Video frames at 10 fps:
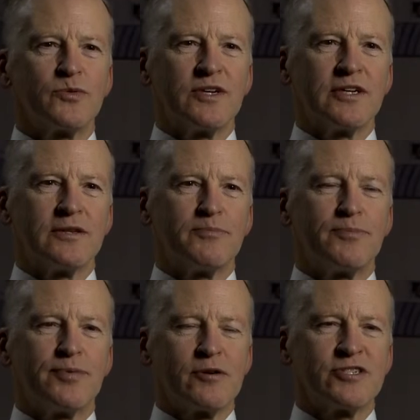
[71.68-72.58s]
will
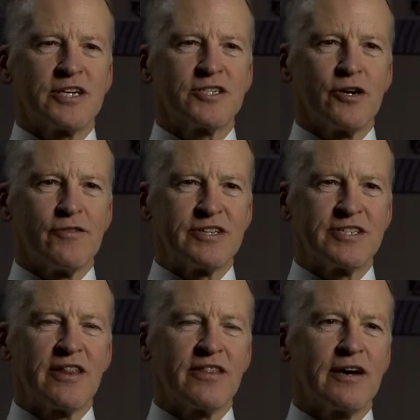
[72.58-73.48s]
process over
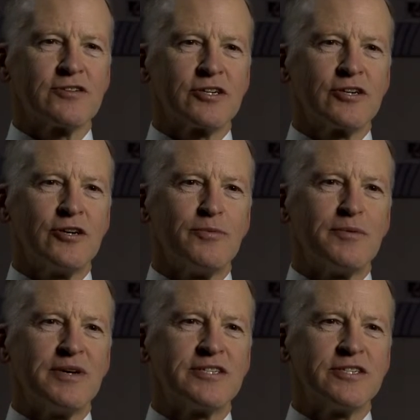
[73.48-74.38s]
10,000
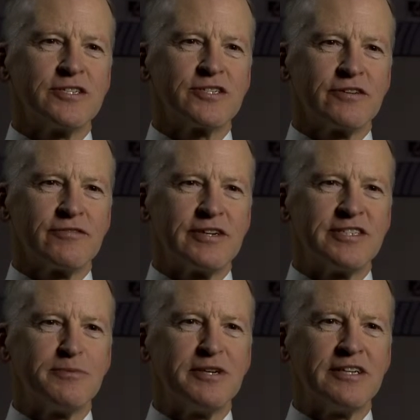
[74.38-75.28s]
cubic metres of
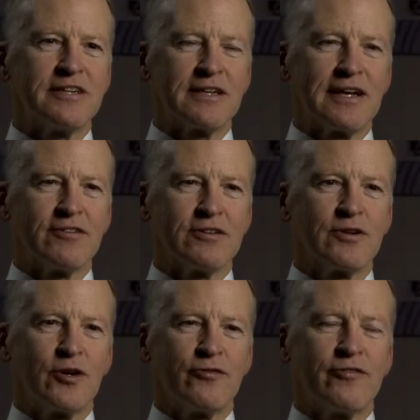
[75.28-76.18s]
intermediate level
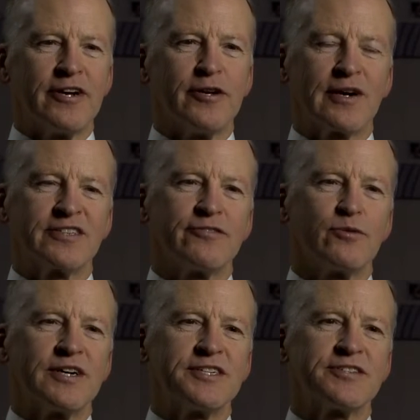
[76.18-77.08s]
radioactive
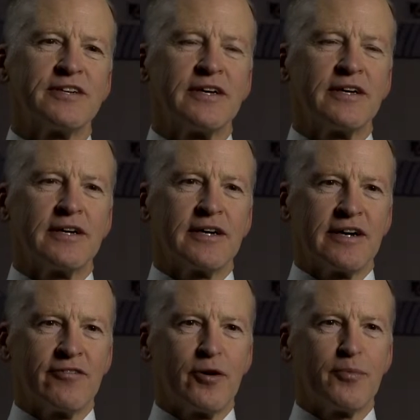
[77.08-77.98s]
waste
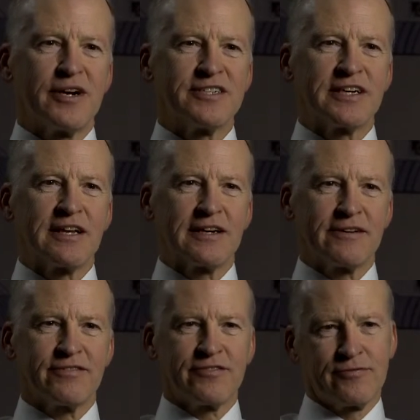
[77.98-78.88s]
and have an operating
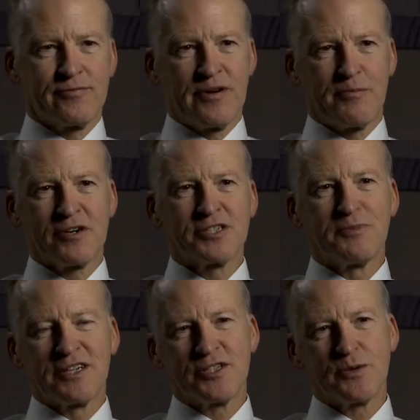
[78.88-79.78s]
life of
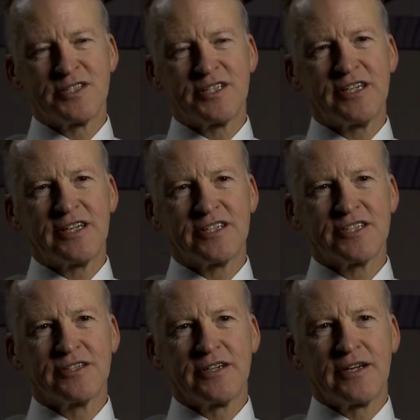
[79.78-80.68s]
approximately 20
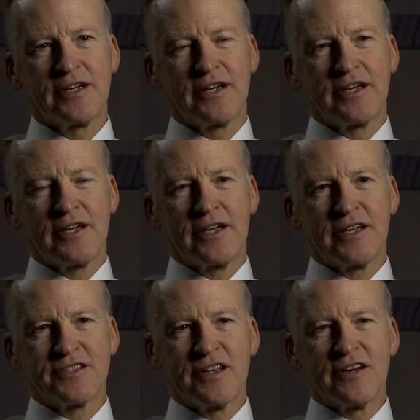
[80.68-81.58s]
years.
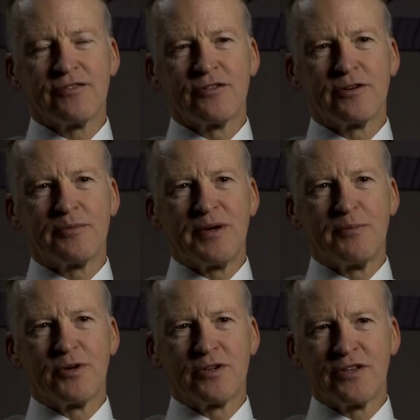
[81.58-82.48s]
It's therefore
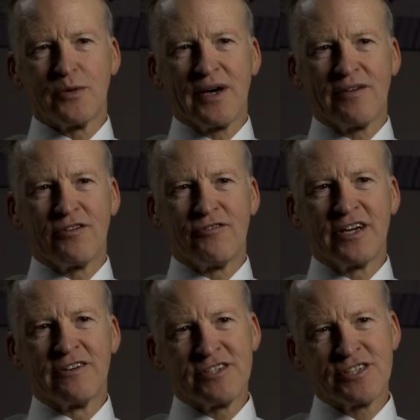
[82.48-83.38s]
important that we have a
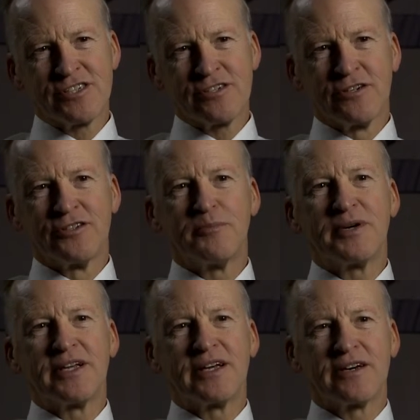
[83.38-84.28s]
rigorous
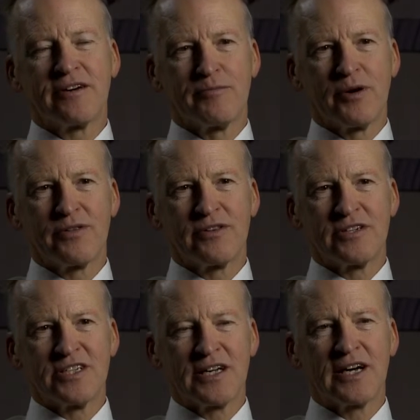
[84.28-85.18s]
underpinning of both the
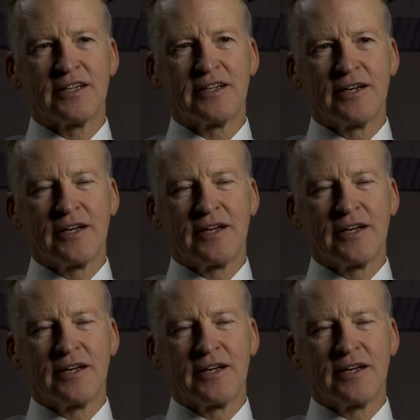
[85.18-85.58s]
design